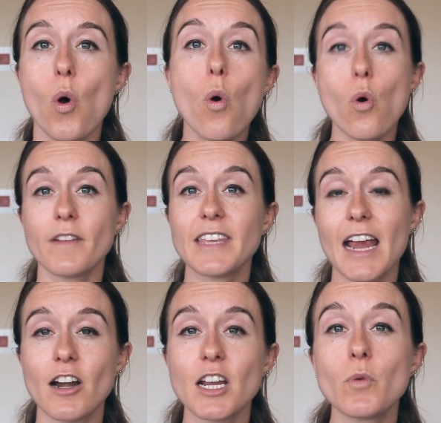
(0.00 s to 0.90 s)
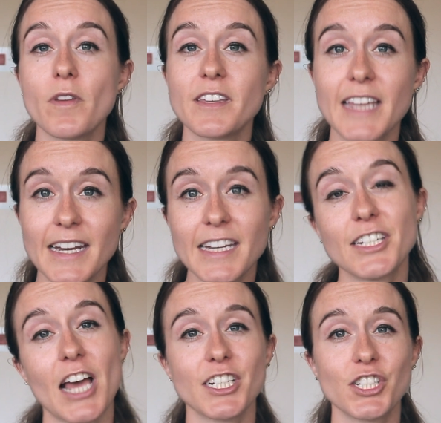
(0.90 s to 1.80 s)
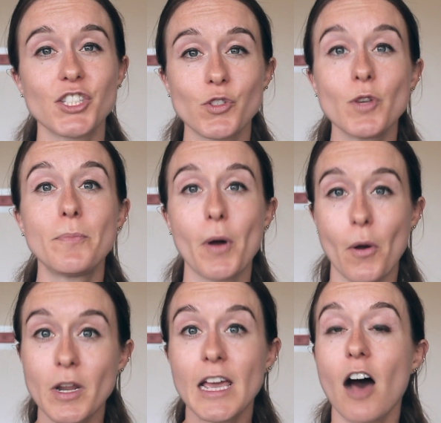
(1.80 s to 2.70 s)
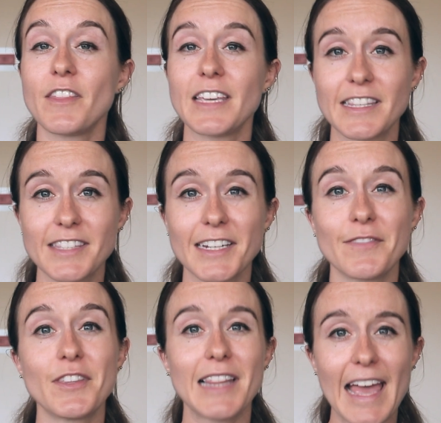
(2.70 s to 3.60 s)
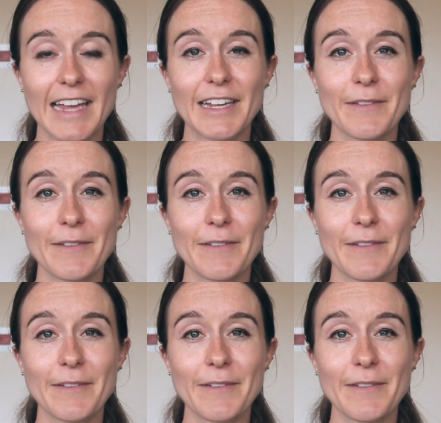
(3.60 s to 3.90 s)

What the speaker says: or the area where the tendon attaches to the bone on the inside of the leg.